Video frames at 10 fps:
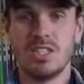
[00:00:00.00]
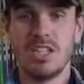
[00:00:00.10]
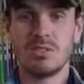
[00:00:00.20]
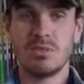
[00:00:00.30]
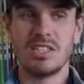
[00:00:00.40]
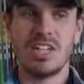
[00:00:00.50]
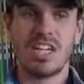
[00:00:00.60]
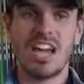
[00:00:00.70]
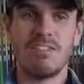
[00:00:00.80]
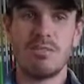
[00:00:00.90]
That doesn't mean to say
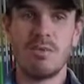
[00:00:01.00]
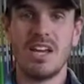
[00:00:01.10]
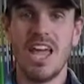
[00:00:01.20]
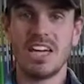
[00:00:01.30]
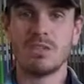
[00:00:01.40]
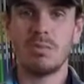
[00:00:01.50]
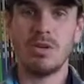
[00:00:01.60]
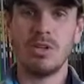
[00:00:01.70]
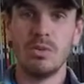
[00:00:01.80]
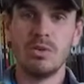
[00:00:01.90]
you have to be an
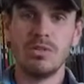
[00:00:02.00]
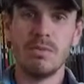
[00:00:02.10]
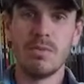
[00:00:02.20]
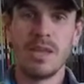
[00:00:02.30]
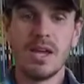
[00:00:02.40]
expert in all of them,